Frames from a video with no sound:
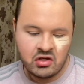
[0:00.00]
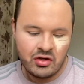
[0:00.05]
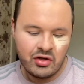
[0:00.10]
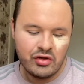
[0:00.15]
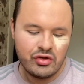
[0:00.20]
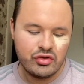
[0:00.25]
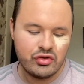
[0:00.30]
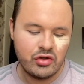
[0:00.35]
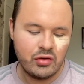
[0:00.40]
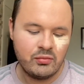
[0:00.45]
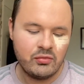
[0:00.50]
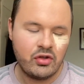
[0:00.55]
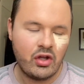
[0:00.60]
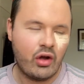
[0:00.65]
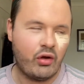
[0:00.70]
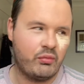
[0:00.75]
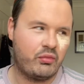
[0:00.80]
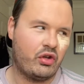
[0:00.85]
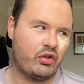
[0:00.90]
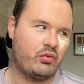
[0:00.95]

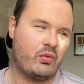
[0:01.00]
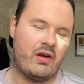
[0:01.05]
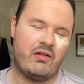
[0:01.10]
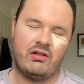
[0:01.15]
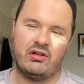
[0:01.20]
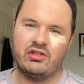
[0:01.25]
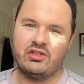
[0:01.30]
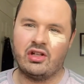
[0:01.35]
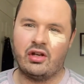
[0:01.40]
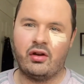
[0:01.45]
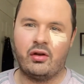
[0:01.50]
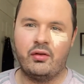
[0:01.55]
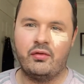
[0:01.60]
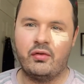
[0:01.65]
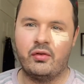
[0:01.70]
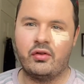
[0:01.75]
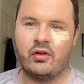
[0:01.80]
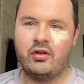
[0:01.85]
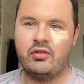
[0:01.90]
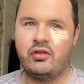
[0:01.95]
Sometimes I'd wear eyeshadow if I was
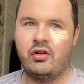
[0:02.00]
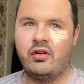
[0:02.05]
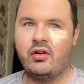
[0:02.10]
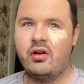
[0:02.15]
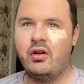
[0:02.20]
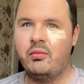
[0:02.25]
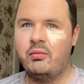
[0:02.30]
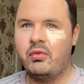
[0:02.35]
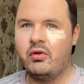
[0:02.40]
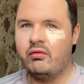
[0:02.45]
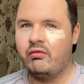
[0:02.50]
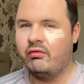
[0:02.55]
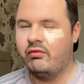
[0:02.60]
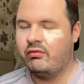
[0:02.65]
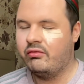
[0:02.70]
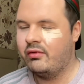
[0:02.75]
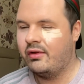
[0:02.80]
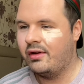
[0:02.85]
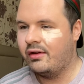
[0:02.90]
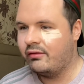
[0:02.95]
going to the club, but
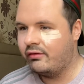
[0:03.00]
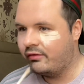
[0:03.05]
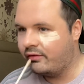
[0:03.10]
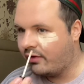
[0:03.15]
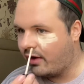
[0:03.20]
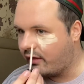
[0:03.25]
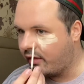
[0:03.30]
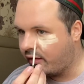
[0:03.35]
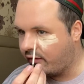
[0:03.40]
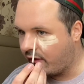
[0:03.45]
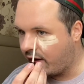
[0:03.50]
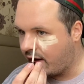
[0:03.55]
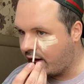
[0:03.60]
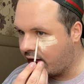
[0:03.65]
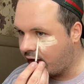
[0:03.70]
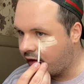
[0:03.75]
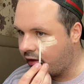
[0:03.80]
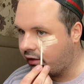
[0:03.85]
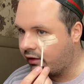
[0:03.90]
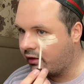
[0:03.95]
very
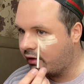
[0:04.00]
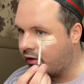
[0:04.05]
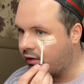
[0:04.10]
rarely.